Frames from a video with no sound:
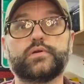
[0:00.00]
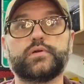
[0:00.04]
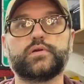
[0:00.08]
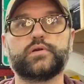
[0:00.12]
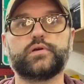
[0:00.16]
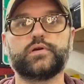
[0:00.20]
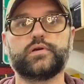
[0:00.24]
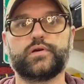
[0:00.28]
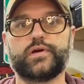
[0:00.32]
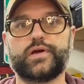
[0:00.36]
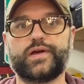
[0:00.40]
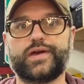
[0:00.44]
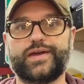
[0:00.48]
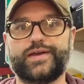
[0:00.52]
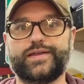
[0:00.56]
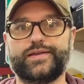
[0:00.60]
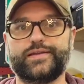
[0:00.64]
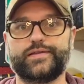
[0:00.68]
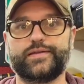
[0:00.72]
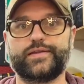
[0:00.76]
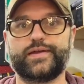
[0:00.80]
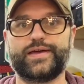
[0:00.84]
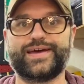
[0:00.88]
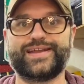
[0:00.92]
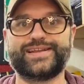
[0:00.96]
All right.
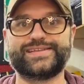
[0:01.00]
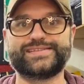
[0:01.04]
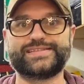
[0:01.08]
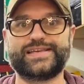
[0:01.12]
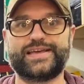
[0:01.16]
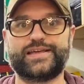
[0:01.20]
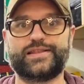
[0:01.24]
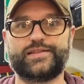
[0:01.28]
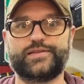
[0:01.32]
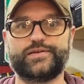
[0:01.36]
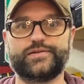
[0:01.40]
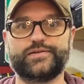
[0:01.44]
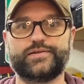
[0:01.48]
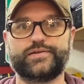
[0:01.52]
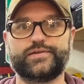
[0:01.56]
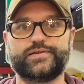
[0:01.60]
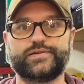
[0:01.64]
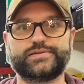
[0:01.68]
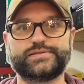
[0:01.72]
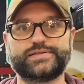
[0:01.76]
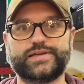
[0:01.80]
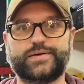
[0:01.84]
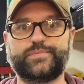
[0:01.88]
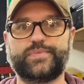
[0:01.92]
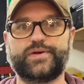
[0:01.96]
How does that look? Is
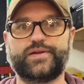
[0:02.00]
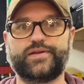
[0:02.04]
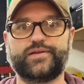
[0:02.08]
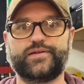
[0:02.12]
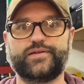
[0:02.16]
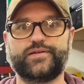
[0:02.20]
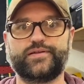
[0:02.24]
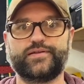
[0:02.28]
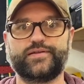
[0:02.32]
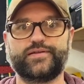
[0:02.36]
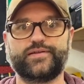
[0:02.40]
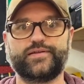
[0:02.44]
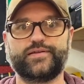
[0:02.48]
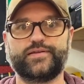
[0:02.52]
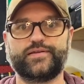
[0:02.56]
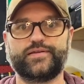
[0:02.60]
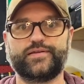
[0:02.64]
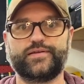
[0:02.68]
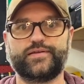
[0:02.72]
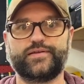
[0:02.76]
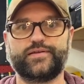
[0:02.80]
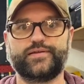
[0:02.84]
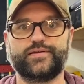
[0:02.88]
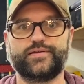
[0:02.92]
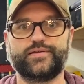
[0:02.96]
that better?
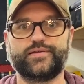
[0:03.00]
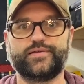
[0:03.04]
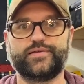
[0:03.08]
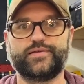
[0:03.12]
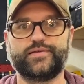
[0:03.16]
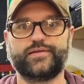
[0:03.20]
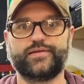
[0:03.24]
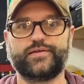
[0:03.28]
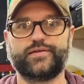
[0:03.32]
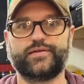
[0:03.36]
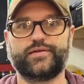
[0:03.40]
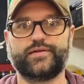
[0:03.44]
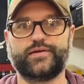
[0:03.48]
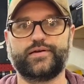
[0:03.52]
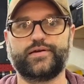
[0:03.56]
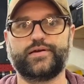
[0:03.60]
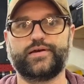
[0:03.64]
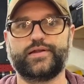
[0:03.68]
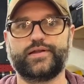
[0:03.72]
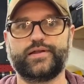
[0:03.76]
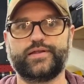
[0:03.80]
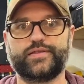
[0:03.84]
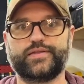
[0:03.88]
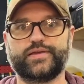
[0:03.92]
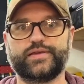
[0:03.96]
All right,
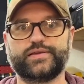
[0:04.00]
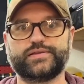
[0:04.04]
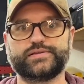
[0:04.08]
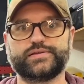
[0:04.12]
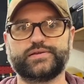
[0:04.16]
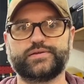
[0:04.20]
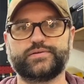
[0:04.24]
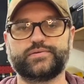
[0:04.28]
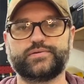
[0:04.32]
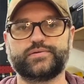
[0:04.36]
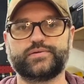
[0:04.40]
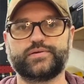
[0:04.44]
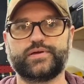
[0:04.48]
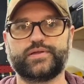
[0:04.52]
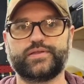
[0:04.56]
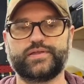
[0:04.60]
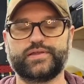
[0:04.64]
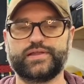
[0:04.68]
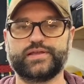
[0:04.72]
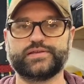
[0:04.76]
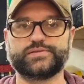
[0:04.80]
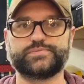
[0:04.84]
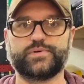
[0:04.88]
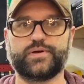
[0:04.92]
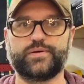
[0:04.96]
I think so. I think
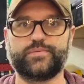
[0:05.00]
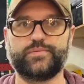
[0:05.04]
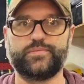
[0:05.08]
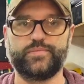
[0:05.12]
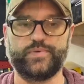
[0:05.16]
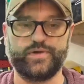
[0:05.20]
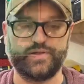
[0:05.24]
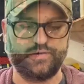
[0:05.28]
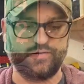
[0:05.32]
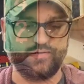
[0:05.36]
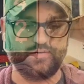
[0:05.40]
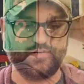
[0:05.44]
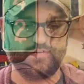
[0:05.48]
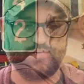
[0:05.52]
that's probably better.